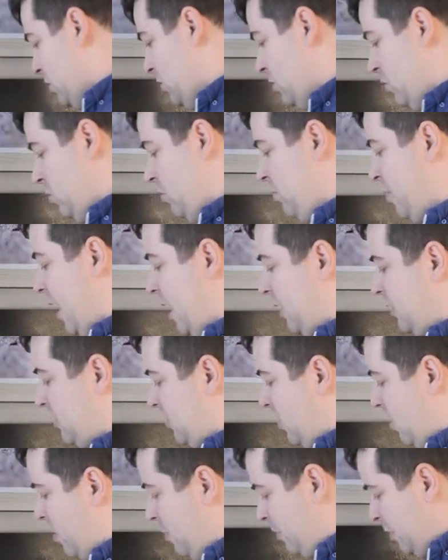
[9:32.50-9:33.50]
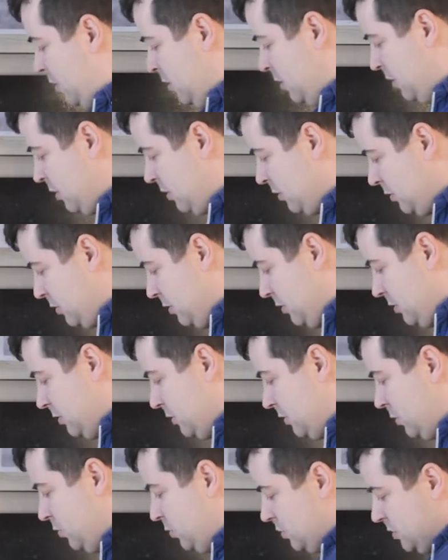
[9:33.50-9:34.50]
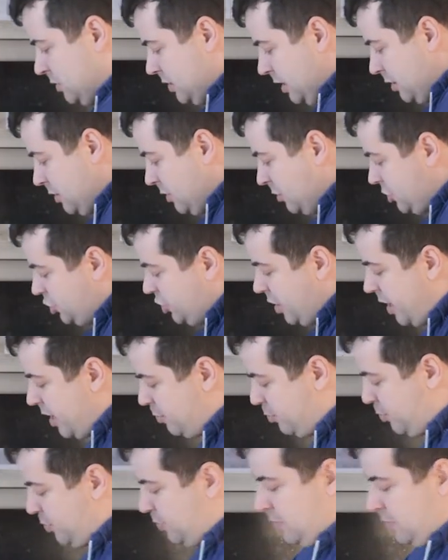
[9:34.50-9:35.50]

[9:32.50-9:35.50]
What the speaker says: You make some 2 thicker shape